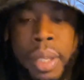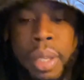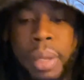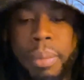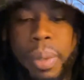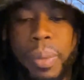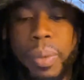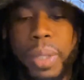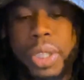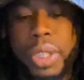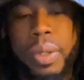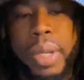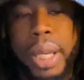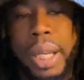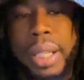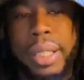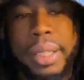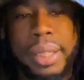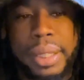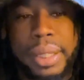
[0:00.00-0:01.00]
But what you
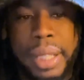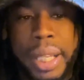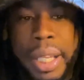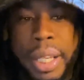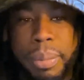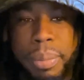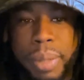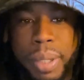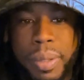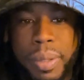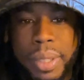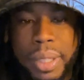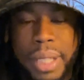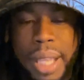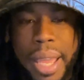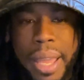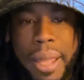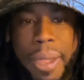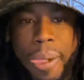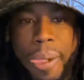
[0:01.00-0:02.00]
gotta understand, bro, is
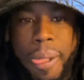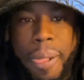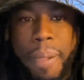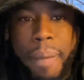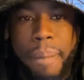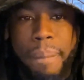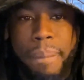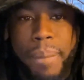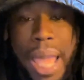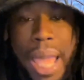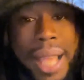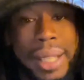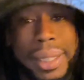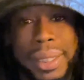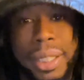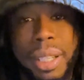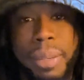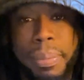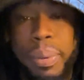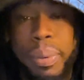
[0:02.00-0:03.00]
that at
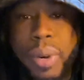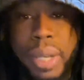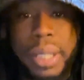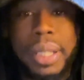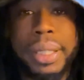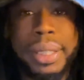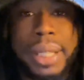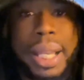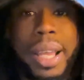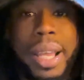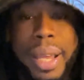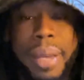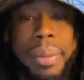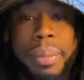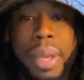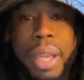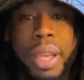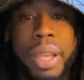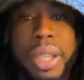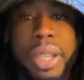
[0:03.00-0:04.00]
some point in
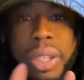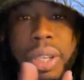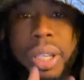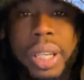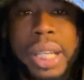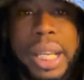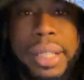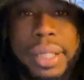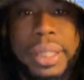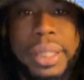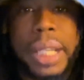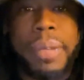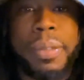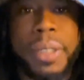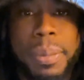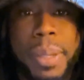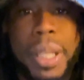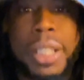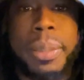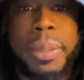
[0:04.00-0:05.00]
time, you're gonna have to take
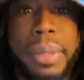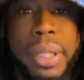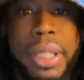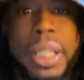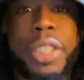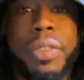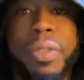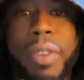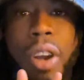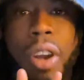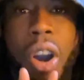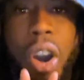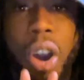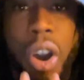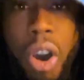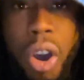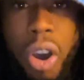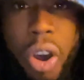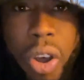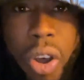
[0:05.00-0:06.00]
responsibilities for
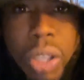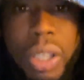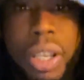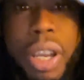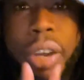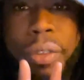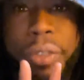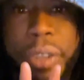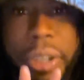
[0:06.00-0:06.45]
all of